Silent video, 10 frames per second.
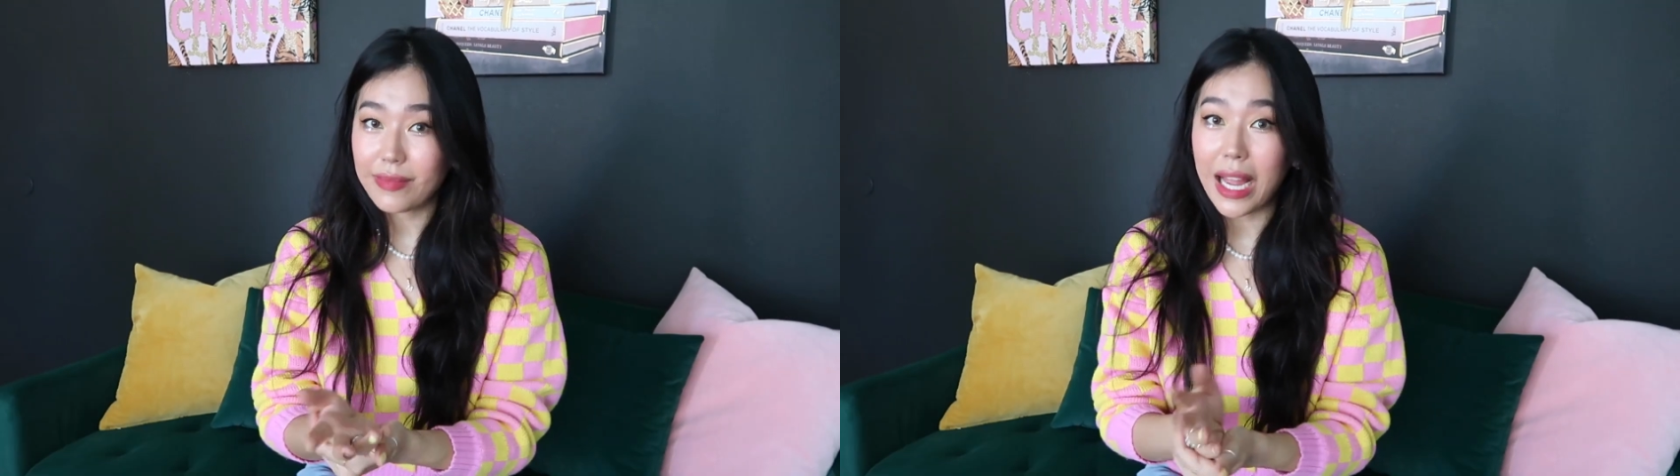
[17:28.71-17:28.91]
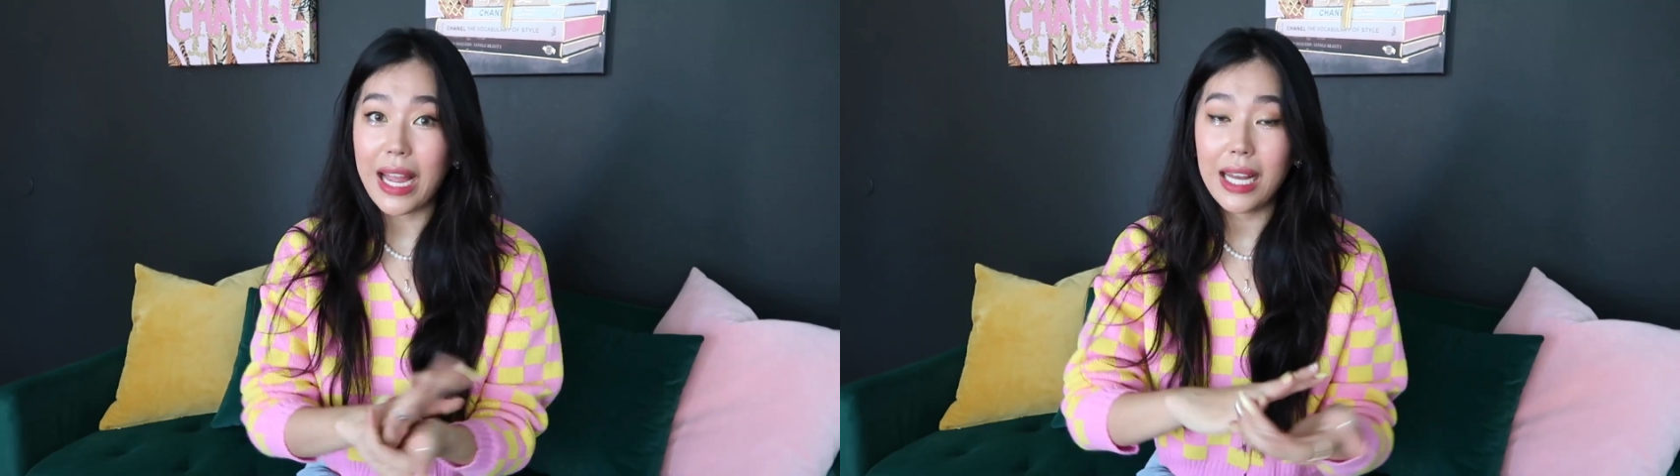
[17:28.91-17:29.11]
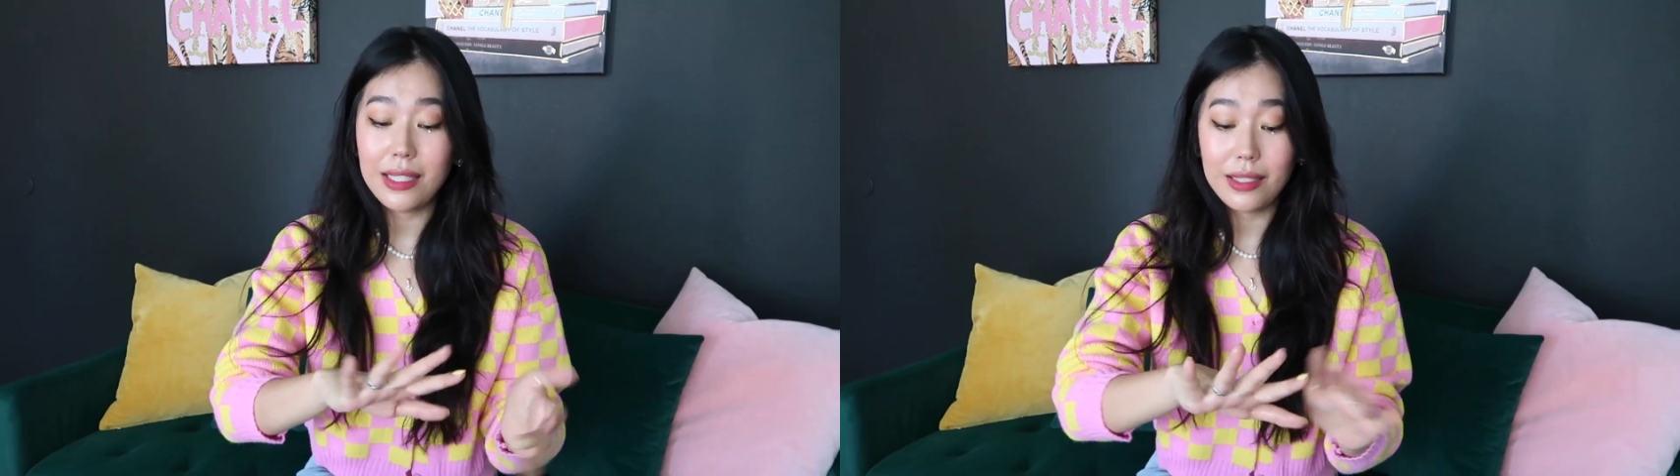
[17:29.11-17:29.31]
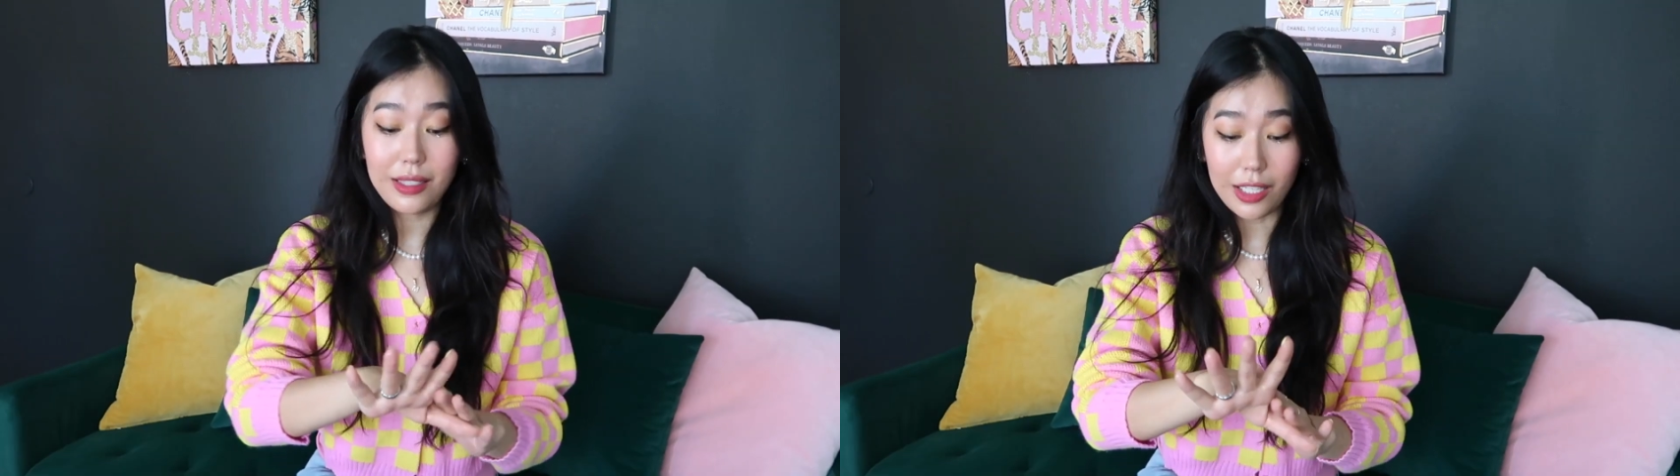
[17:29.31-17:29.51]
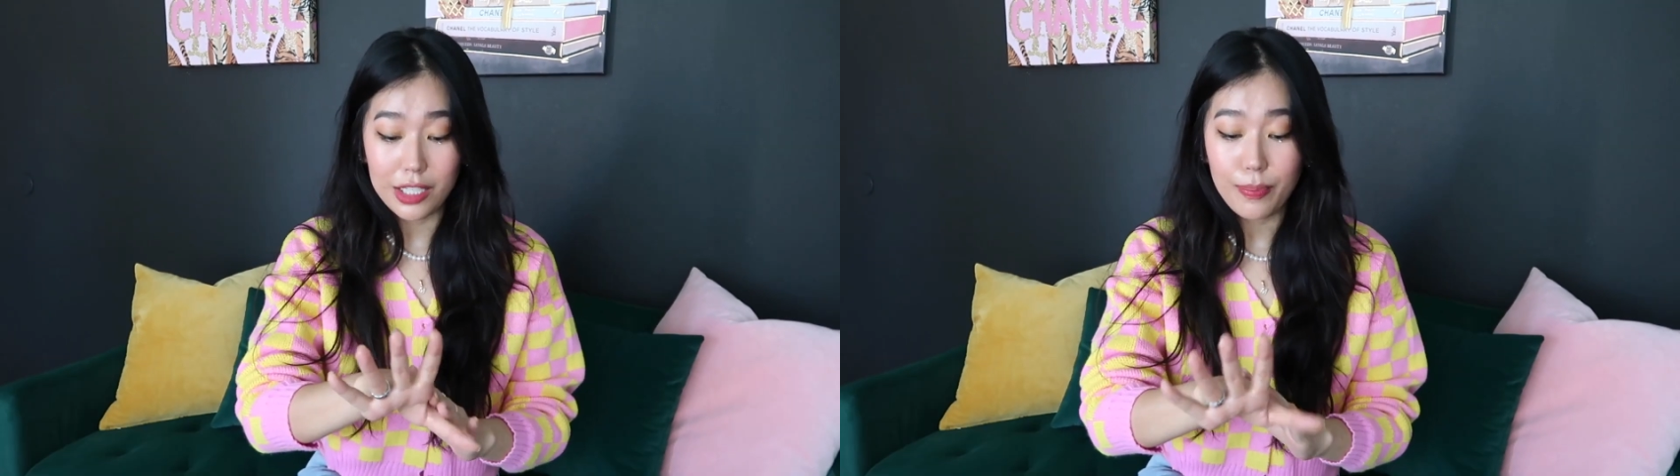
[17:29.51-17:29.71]
I had
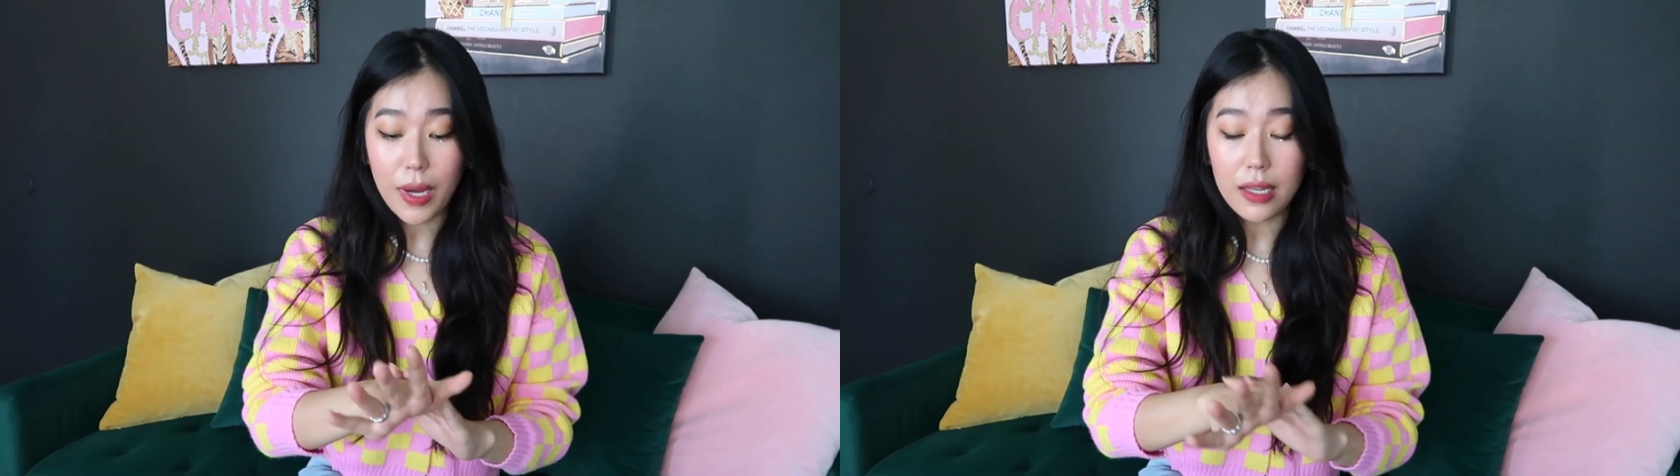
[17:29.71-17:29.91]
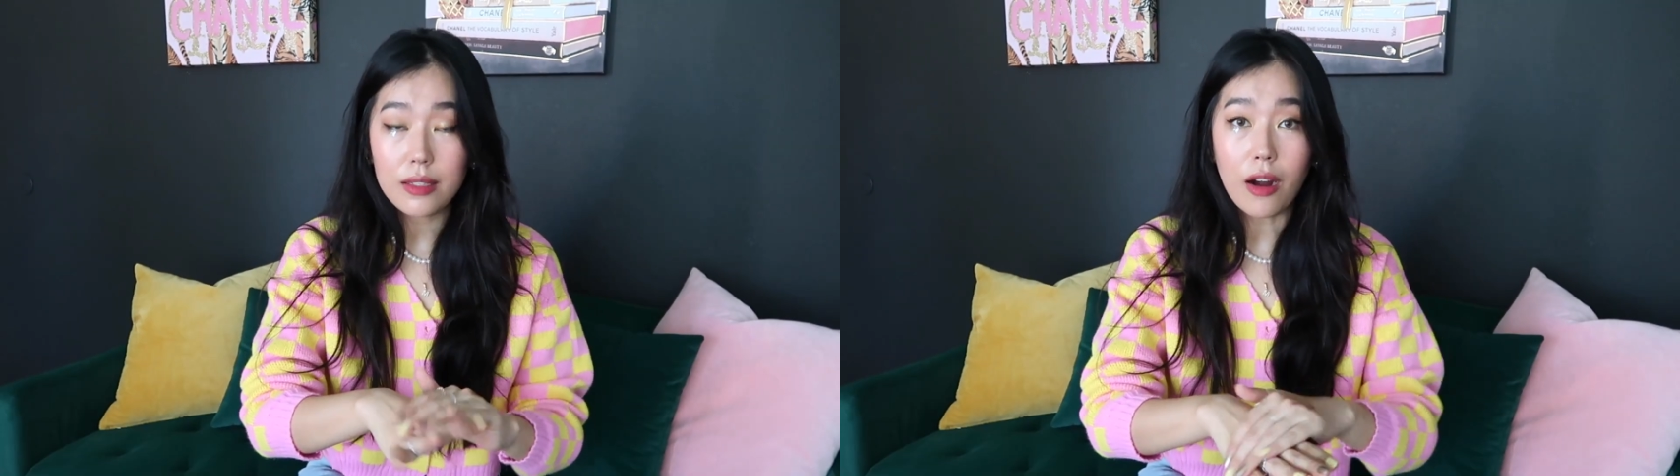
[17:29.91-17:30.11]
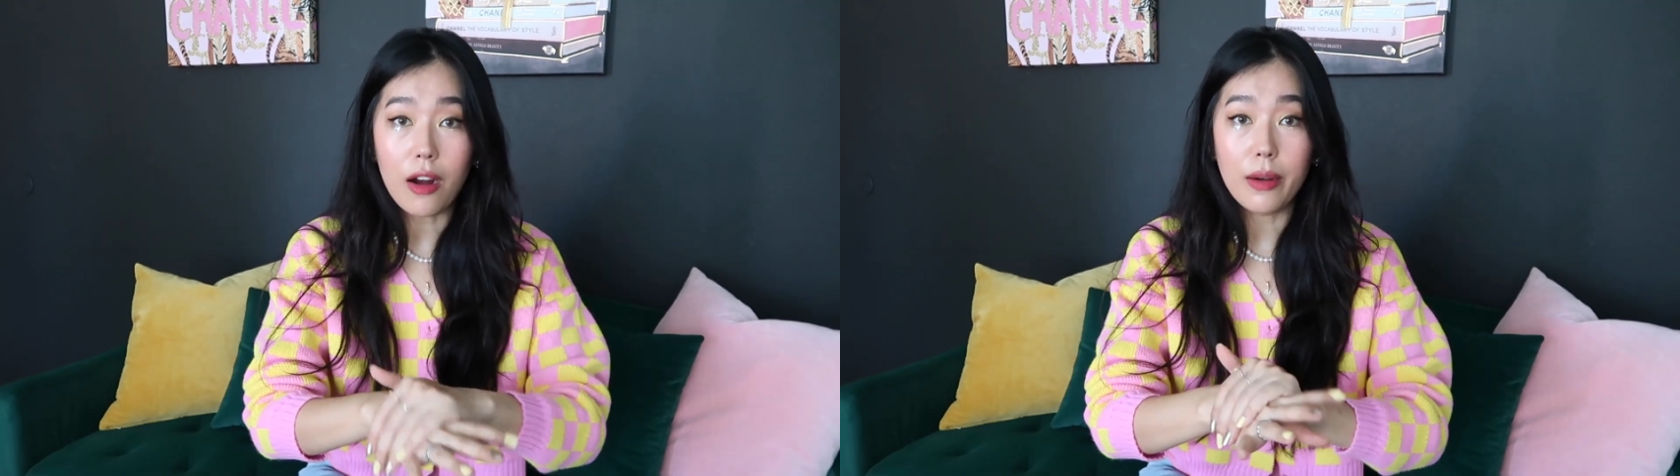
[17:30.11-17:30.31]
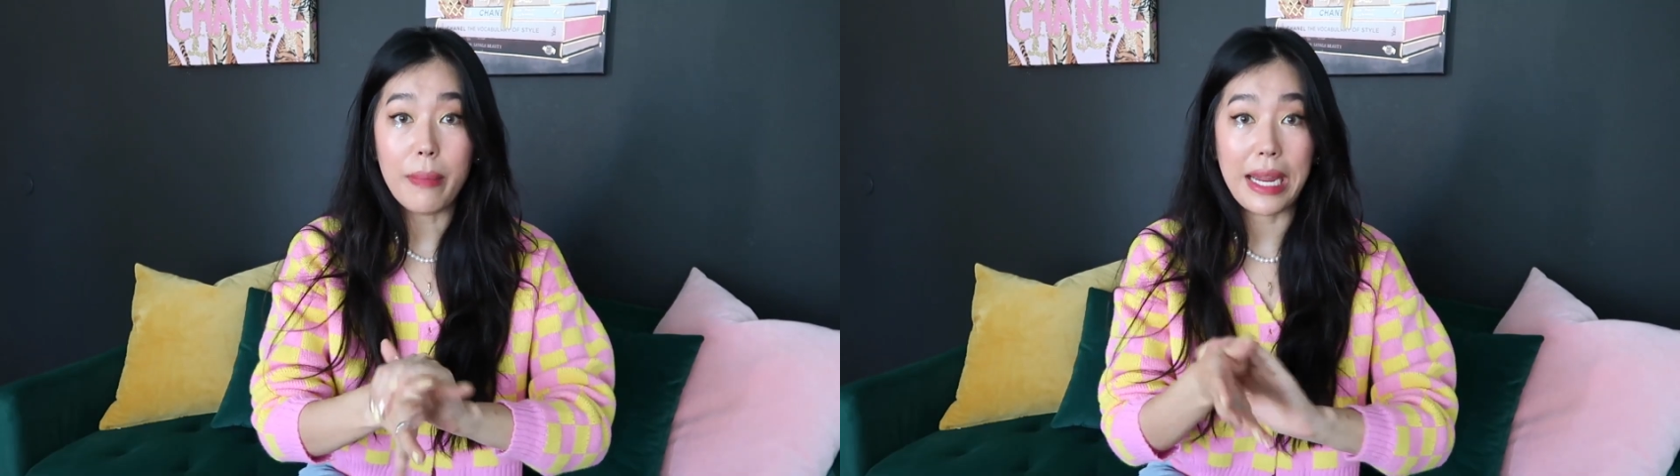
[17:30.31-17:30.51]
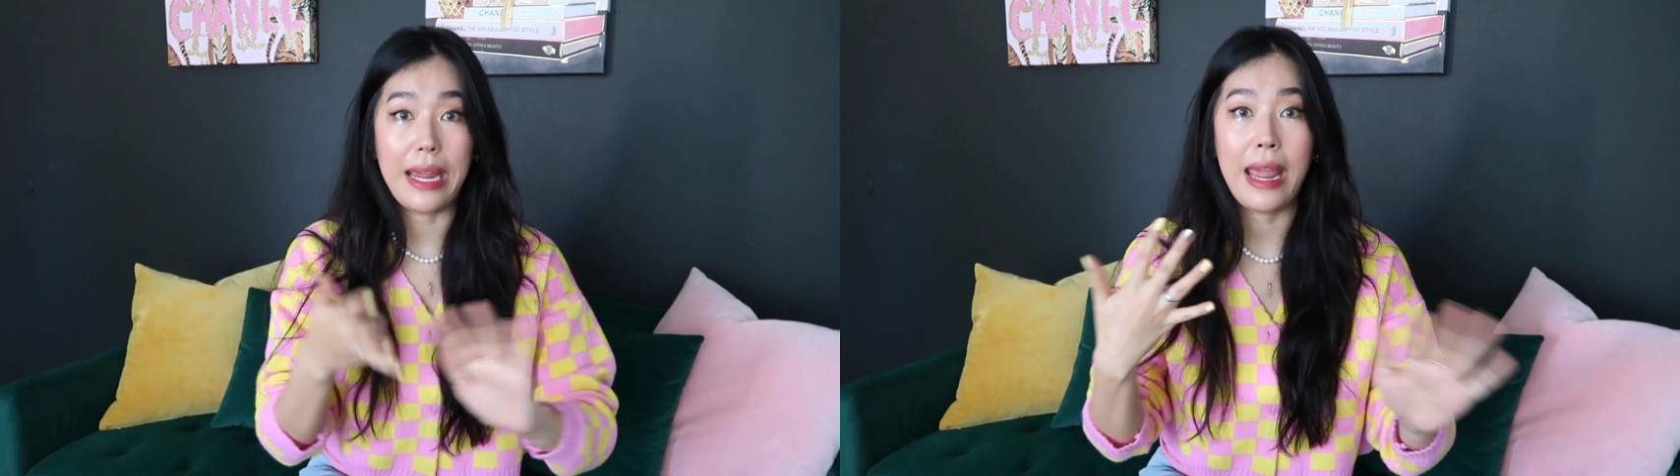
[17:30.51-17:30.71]
sunspots on
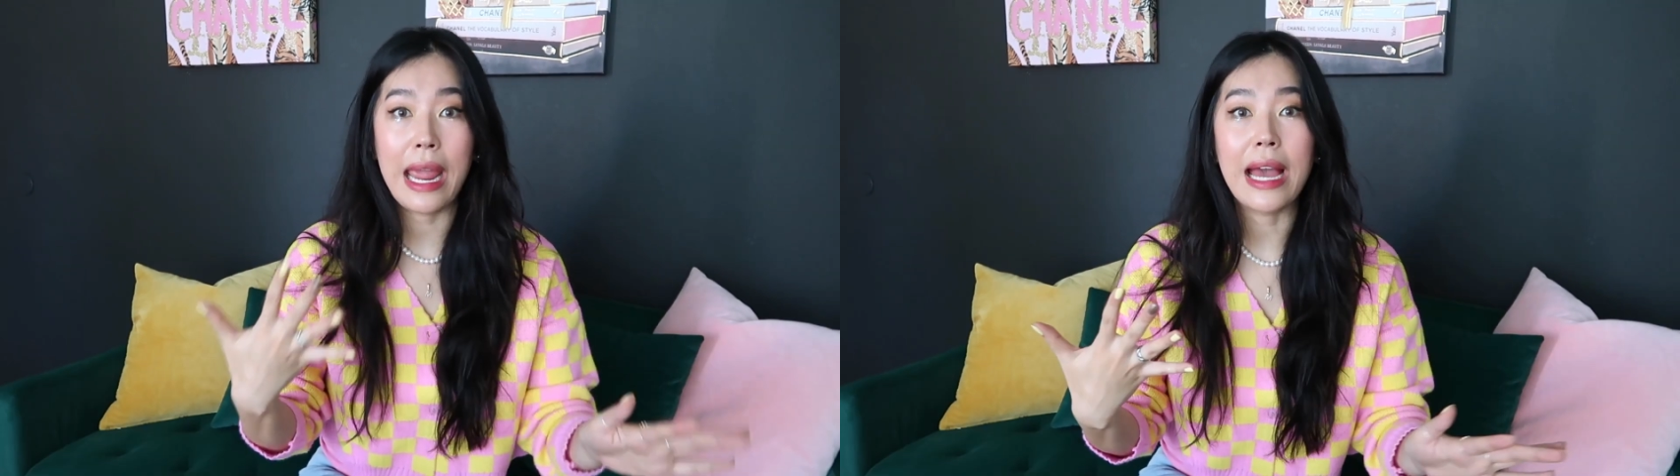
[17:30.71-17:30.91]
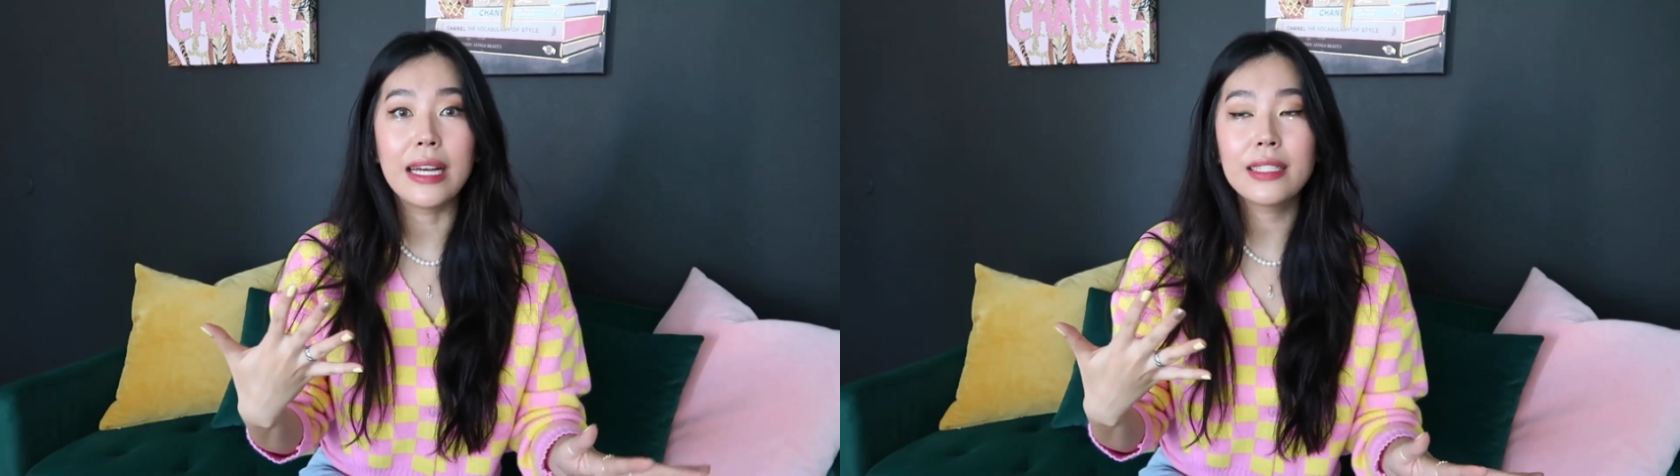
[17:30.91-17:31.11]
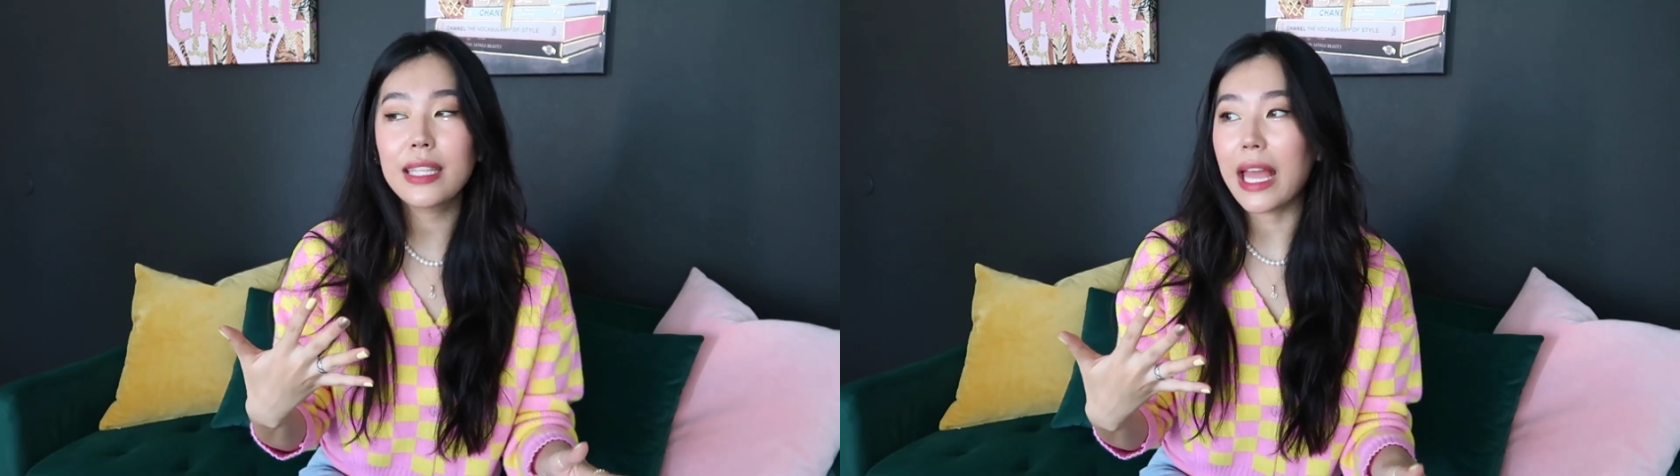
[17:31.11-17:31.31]
my hands